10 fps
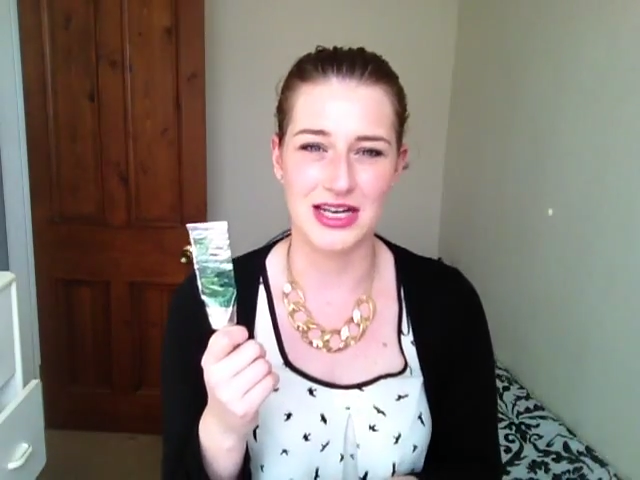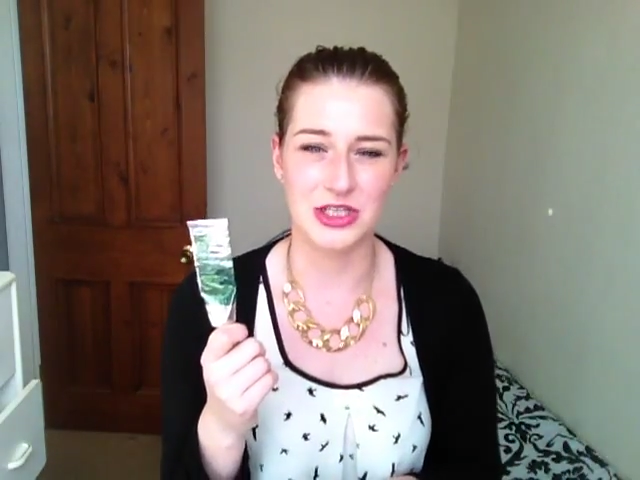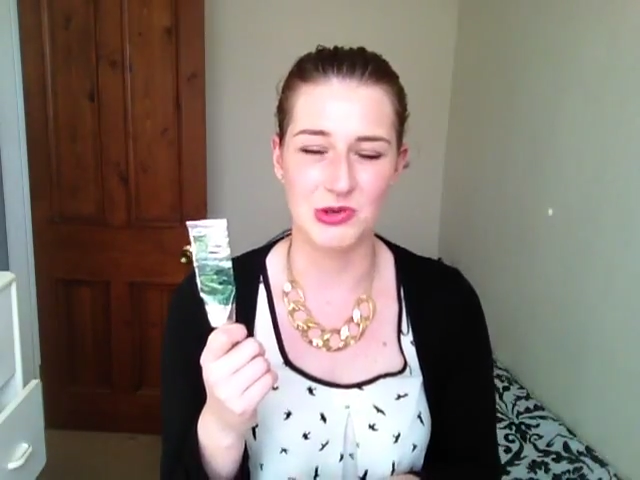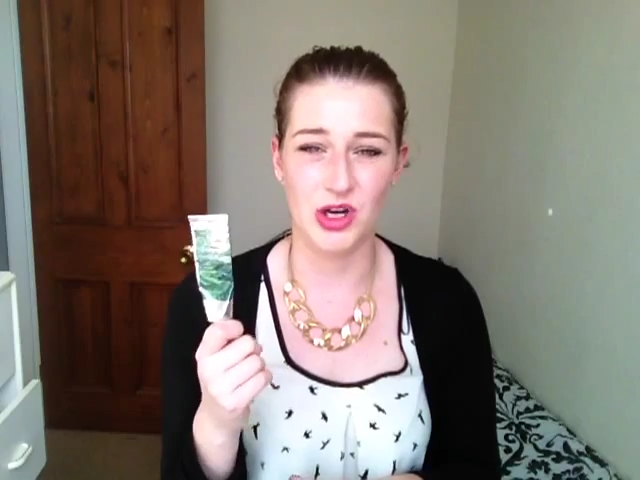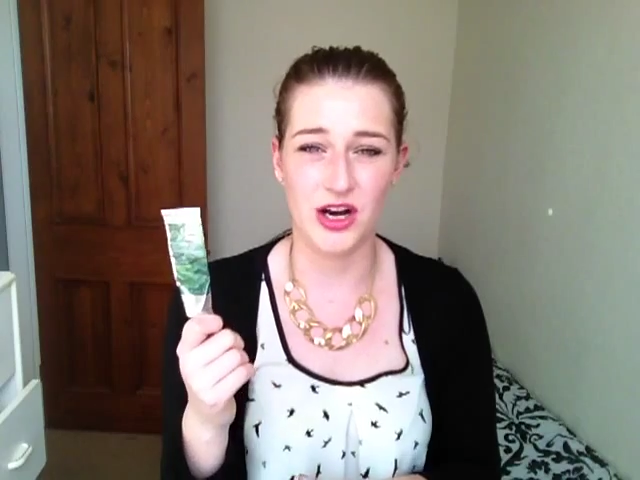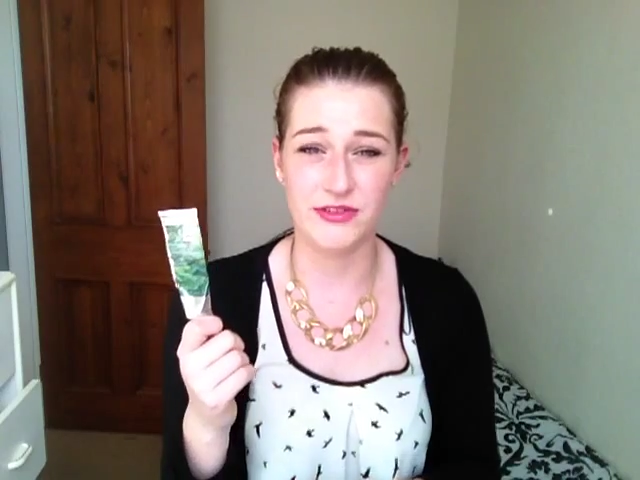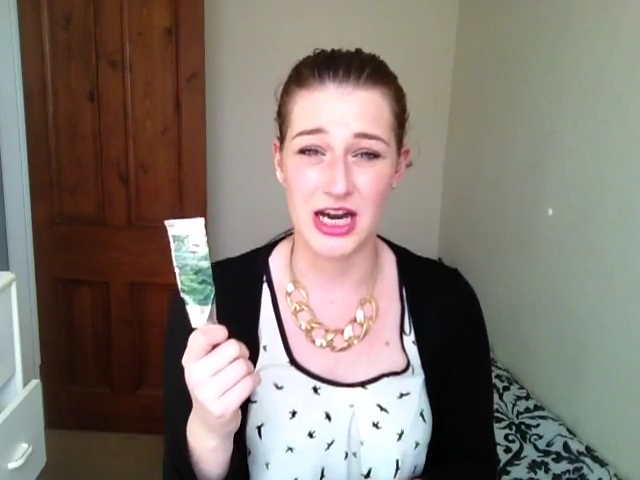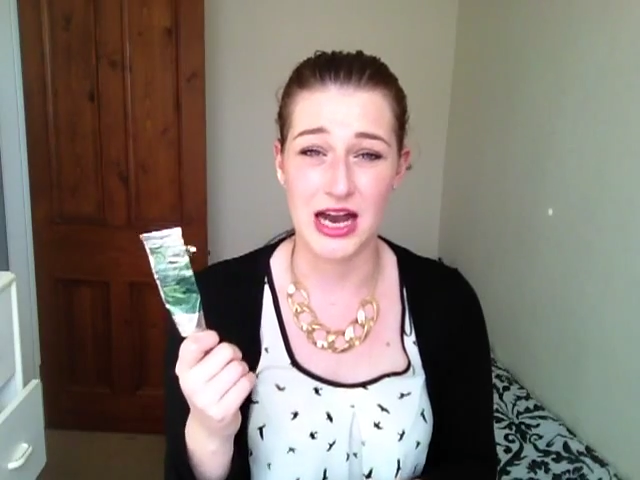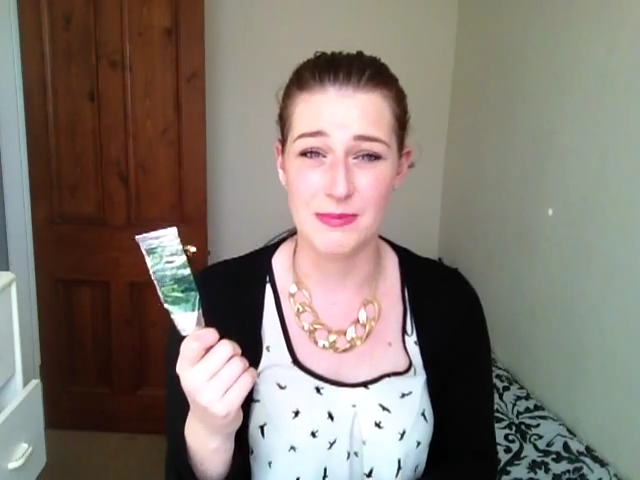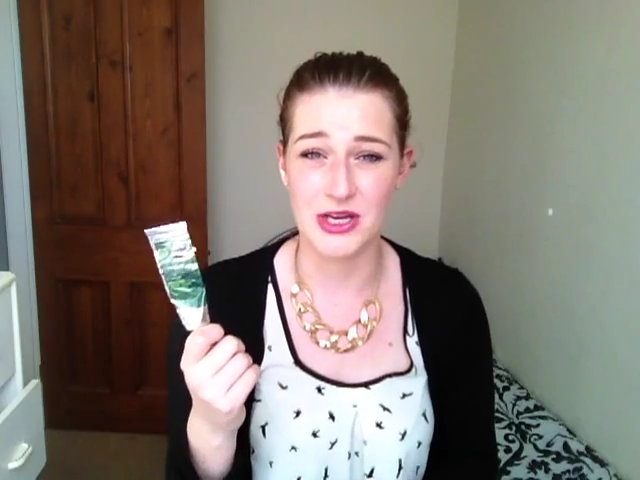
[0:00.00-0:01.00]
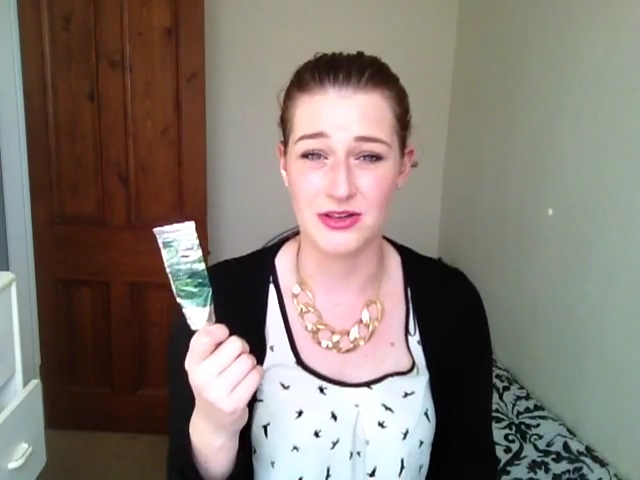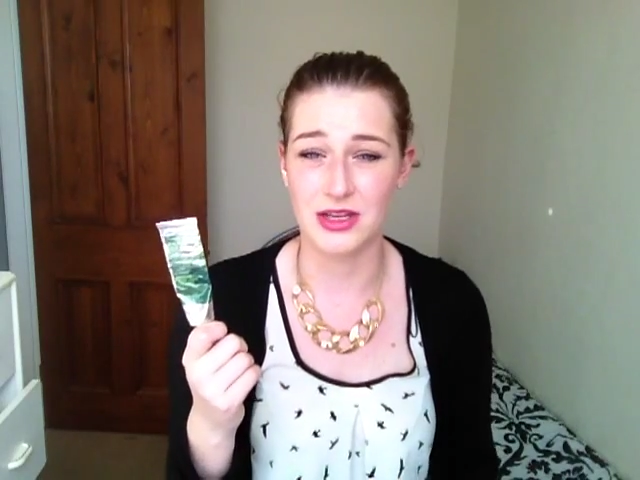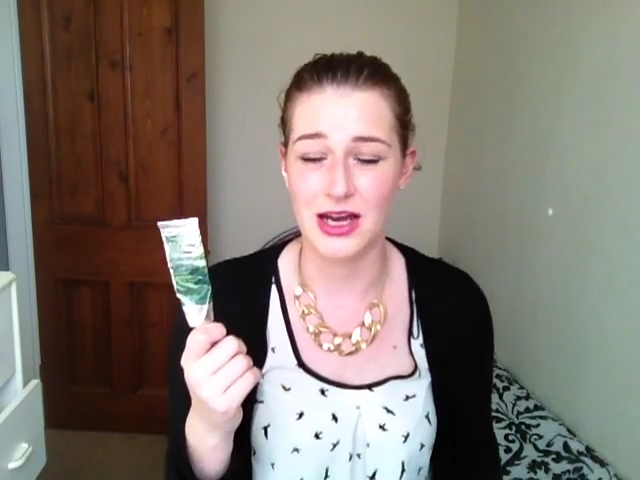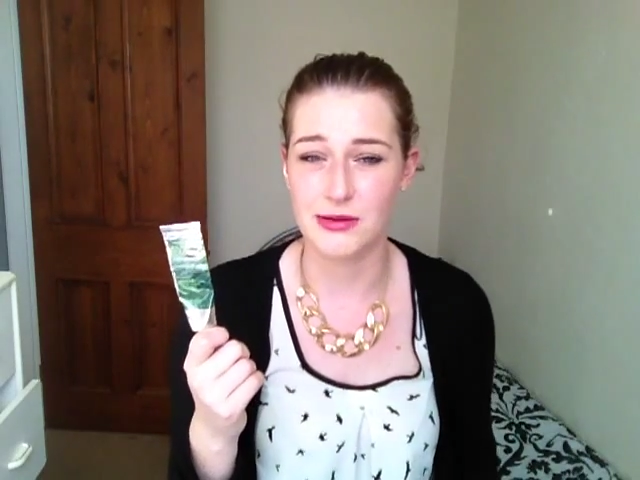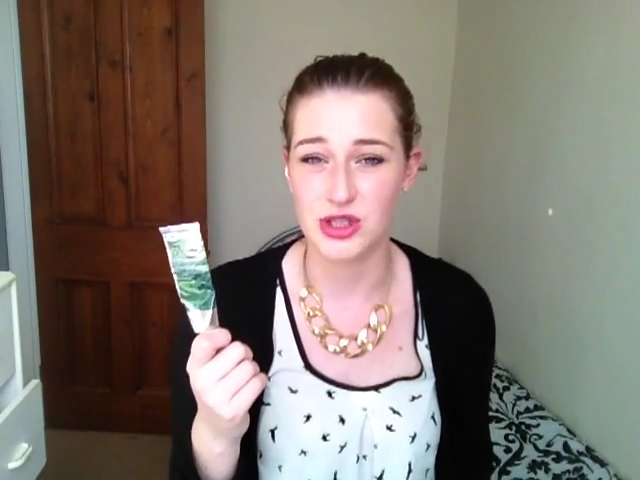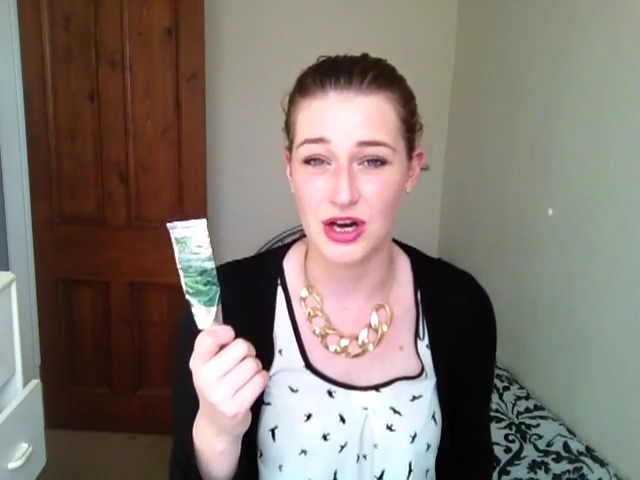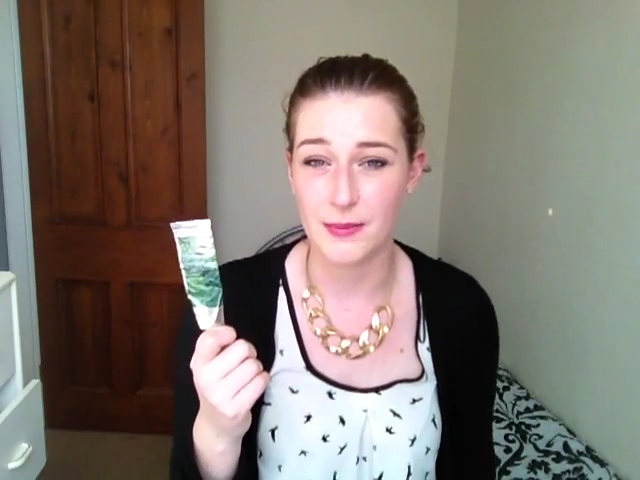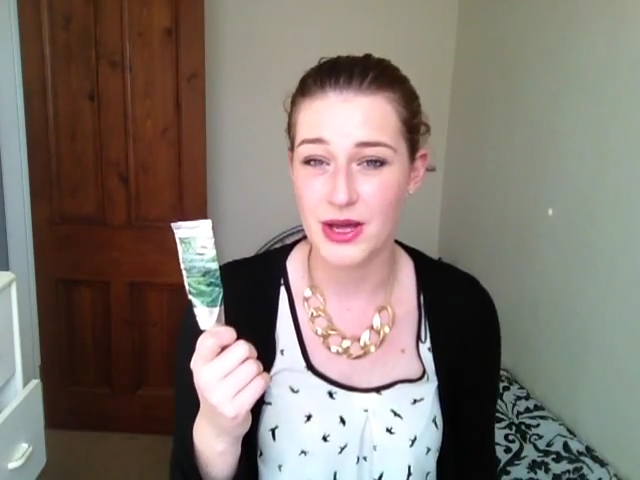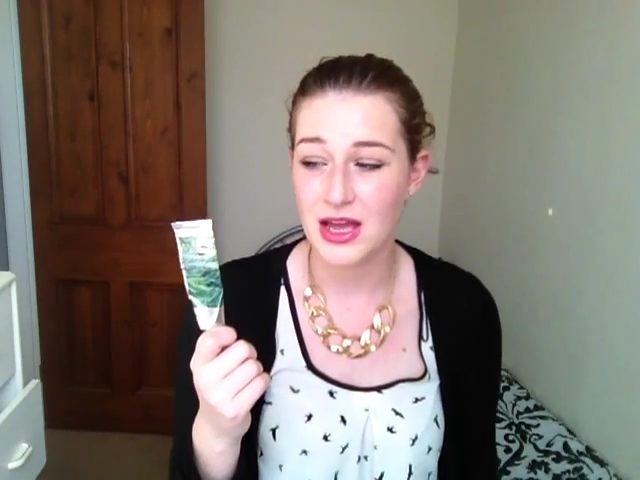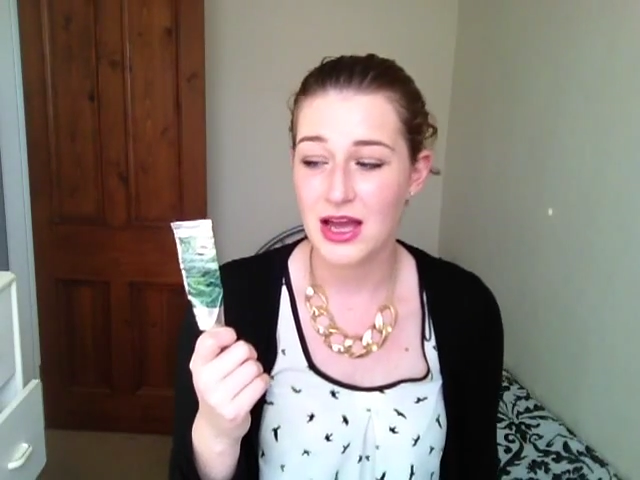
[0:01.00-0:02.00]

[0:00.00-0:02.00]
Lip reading: I do a lot of typing on the laptop